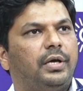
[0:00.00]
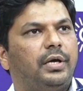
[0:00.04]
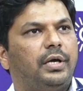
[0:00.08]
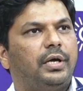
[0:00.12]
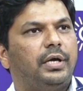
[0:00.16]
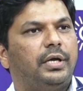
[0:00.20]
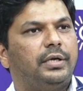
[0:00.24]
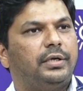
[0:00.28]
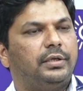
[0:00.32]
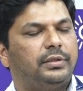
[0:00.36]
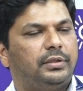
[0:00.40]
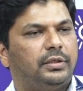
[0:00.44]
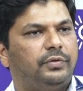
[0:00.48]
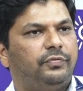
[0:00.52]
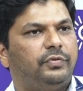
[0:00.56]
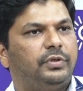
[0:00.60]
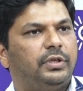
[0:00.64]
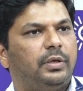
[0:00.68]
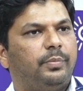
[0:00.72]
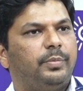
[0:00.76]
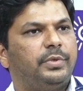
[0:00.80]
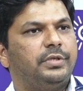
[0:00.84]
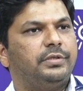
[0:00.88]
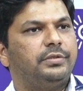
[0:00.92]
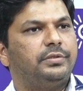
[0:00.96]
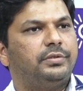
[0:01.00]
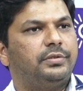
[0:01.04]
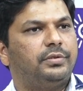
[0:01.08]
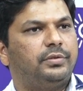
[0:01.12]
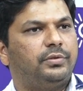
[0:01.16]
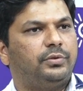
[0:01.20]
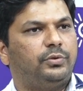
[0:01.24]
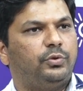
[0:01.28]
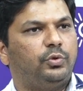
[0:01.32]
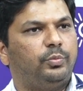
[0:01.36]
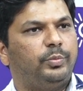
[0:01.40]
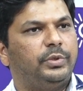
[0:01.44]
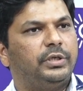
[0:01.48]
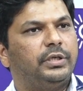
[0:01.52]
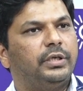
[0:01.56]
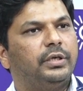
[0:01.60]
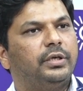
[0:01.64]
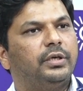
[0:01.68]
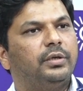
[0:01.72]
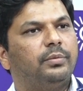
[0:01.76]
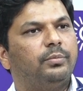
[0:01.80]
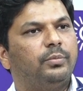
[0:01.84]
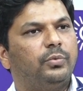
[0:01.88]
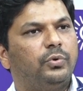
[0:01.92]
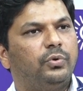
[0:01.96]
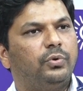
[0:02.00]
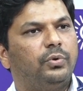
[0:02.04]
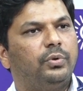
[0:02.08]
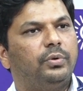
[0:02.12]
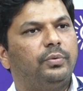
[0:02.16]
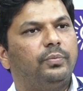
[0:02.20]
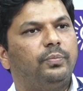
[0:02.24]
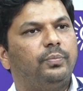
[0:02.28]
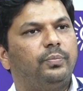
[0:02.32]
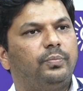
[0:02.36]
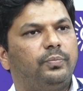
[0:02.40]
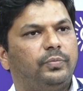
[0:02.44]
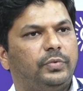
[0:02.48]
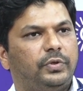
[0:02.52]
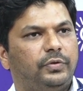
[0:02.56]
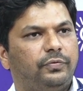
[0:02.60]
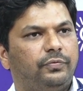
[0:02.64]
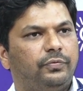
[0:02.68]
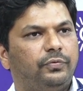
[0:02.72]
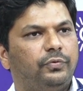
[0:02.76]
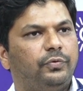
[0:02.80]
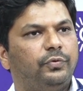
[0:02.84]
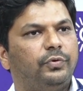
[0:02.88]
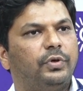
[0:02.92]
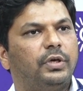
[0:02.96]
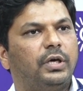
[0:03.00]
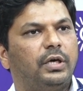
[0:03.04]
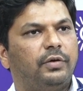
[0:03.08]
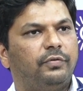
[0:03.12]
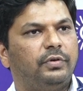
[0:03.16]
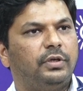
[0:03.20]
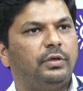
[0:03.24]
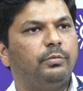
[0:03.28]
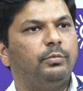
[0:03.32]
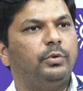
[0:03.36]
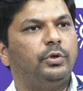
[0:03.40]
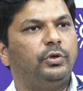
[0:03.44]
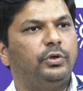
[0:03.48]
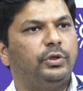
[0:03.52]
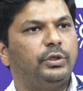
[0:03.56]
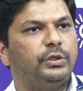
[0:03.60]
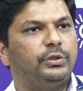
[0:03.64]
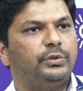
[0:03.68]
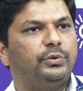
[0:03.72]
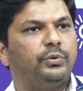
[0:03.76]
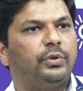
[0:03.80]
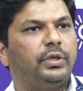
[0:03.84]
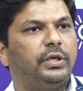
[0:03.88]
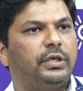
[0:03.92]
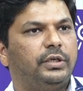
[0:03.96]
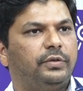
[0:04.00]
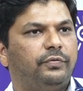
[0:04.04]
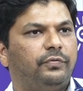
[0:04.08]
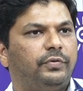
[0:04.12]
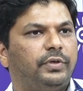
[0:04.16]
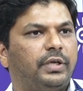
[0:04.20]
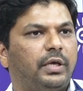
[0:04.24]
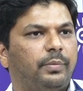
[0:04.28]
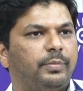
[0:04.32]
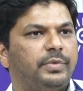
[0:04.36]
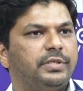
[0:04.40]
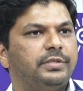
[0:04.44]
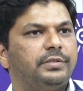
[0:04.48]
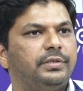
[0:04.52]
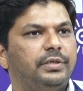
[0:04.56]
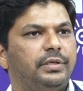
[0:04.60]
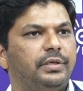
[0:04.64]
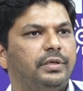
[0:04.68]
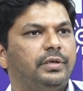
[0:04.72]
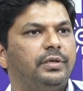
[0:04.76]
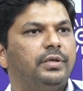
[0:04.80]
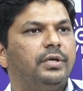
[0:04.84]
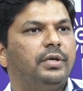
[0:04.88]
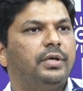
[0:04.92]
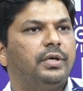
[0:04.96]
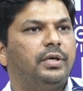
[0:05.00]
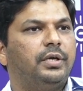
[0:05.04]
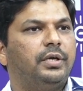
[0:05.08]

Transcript: and other vitamins to be taken more if you have an immunity issue like vitamin C,